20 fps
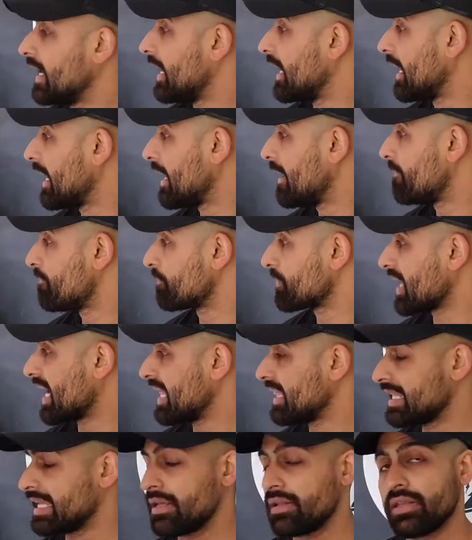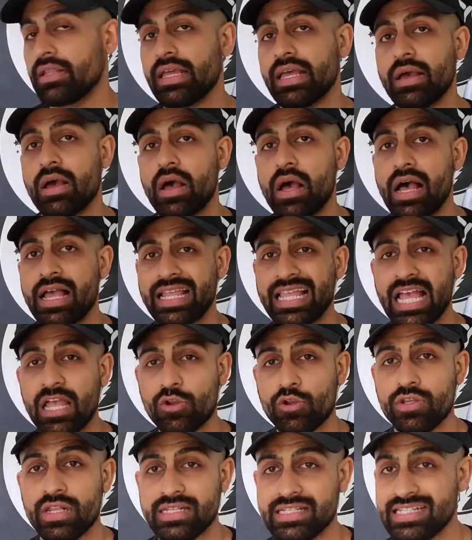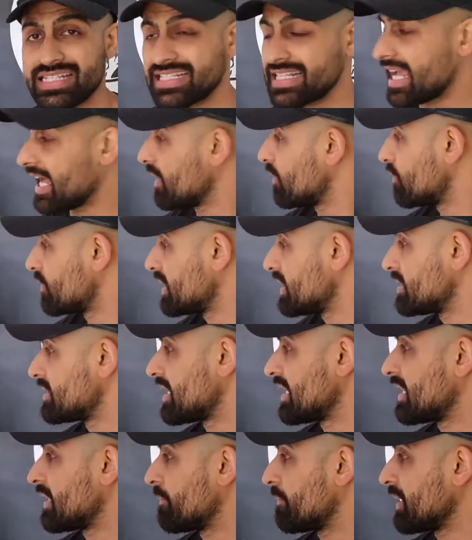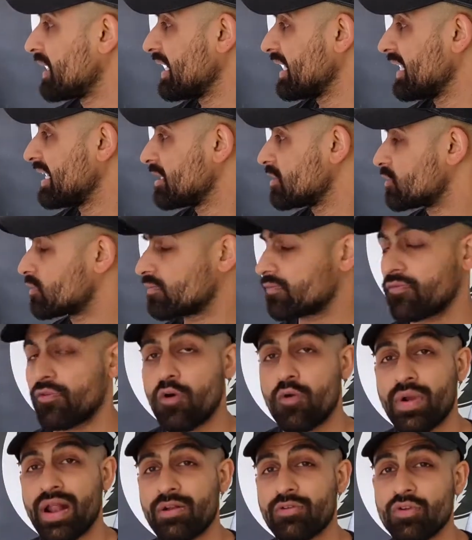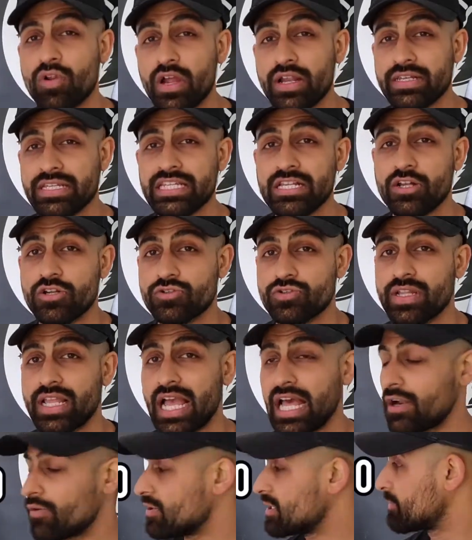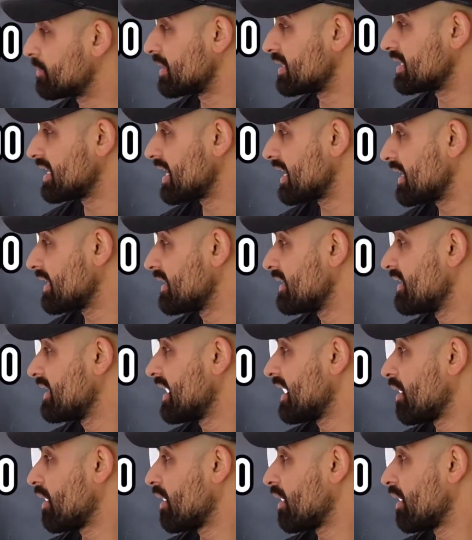And then I calculated his calories in the beginning for around 1900 calories per day